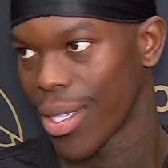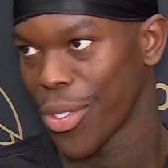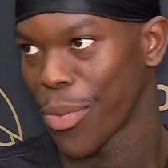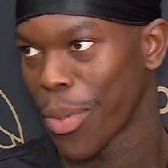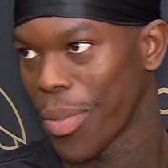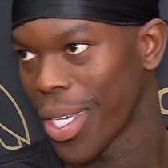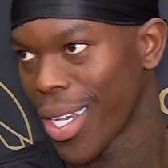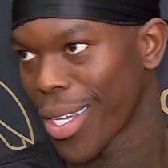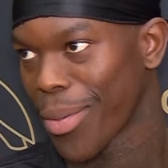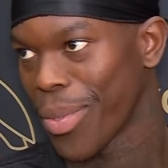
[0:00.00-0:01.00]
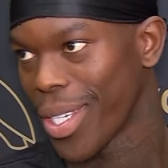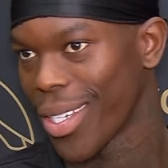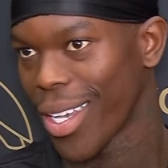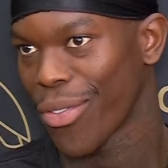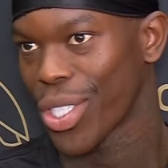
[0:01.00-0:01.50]
human being I can be
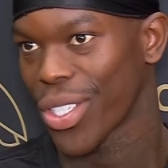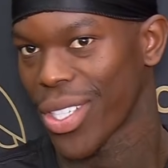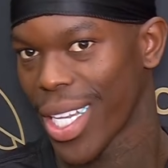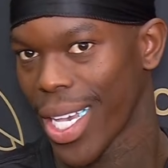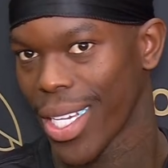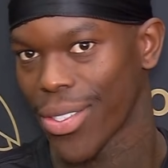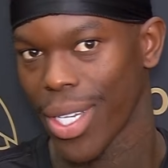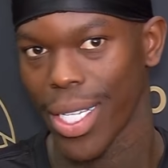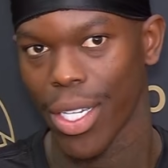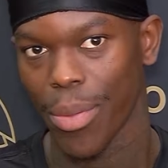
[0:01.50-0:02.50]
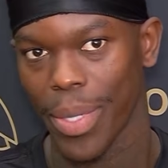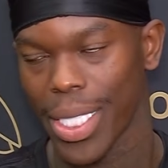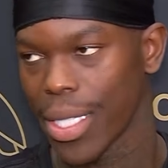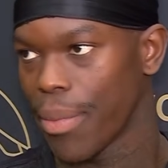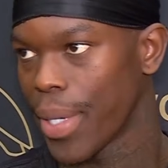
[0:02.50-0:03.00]
every single day, try to help my
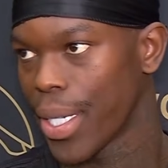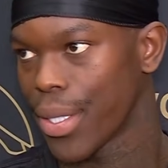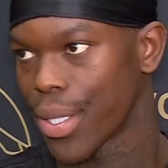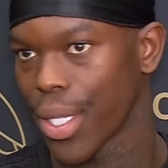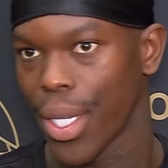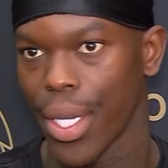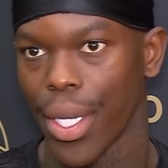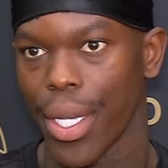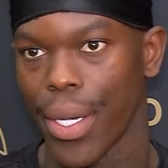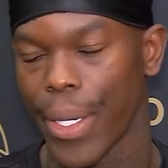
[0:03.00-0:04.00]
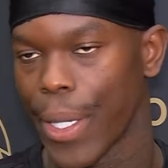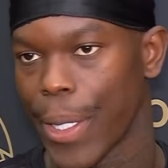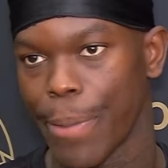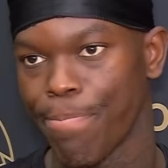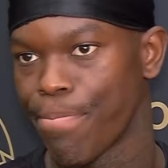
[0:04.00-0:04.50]
teammates.
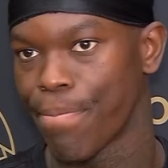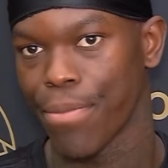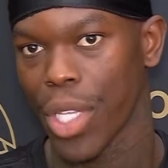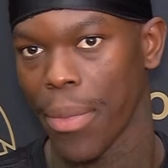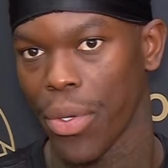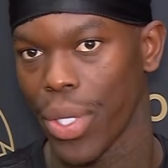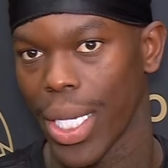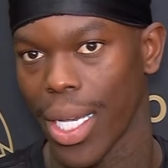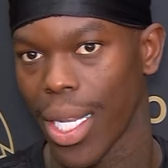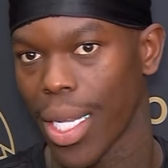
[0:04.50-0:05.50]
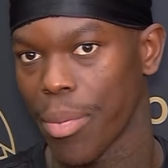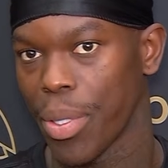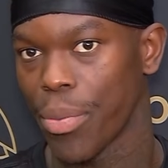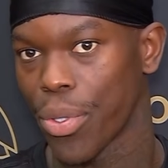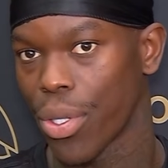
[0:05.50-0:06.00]
I mean, we got a lot of
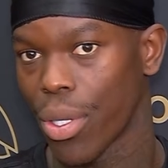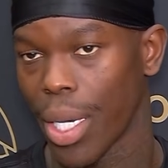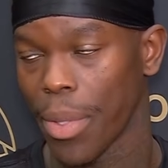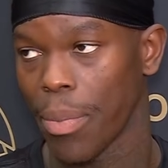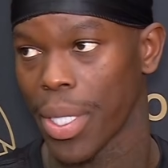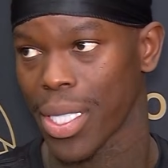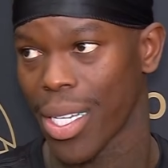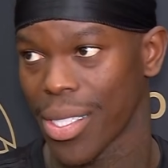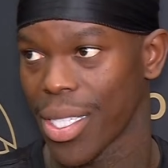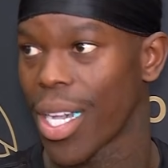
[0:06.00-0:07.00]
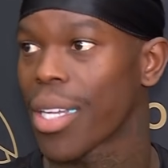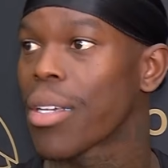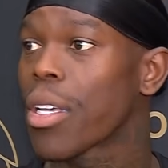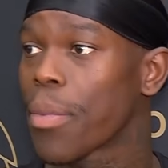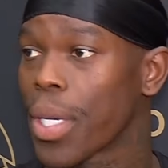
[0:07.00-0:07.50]
people. I mean, Pascal
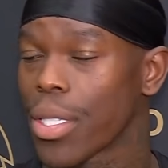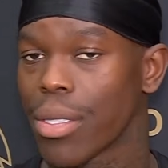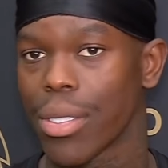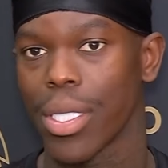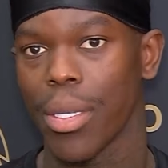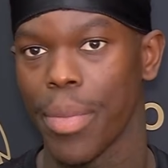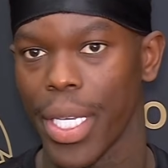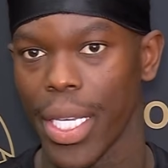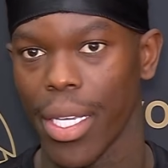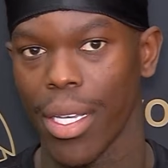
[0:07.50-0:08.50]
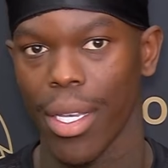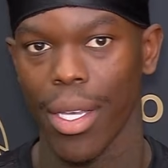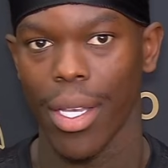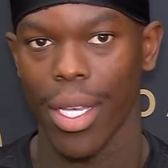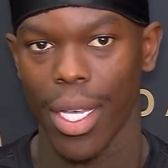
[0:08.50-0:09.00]
Siakam and CB
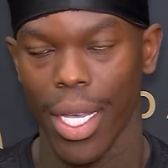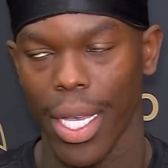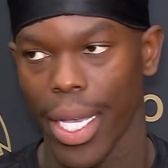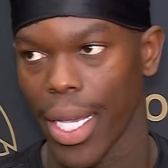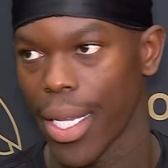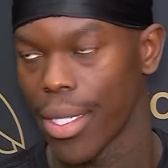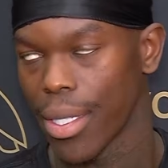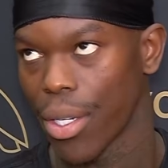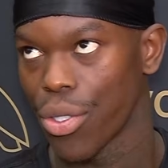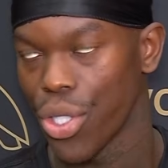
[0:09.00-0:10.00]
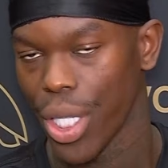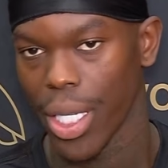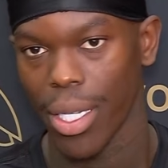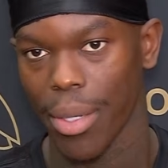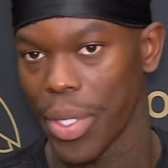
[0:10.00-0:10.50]
and
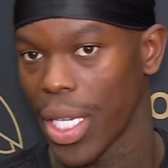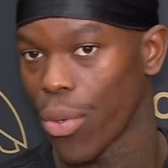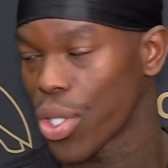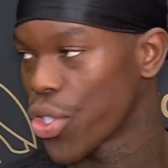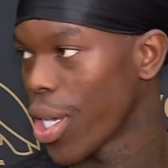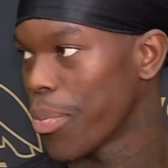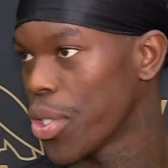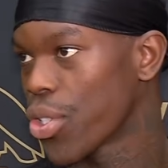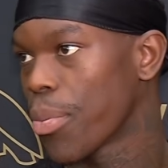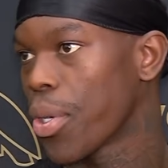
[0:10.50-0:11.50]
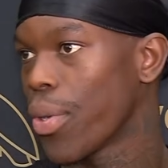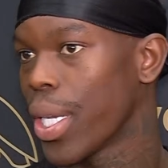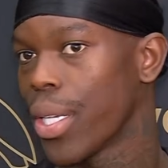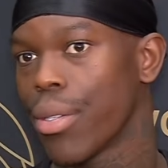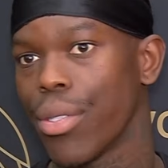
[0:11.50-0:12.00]
OG, I mean, they won championship
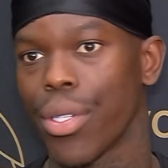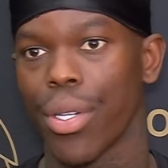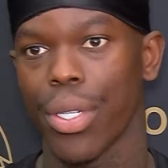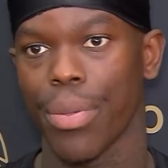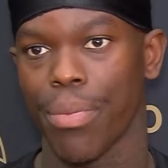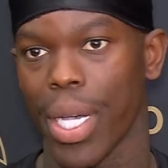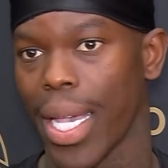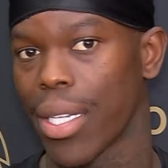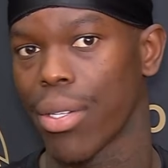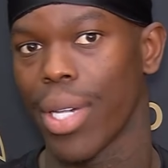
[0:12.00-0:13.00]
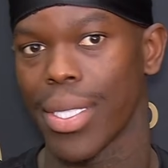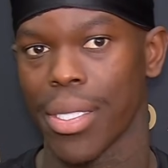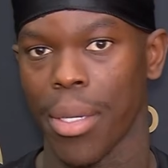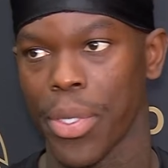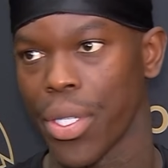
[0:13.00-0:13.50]
already. You know, I had a great
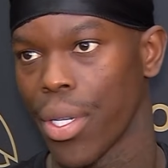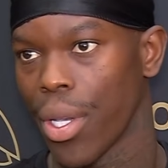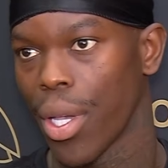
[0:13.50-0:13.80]
summer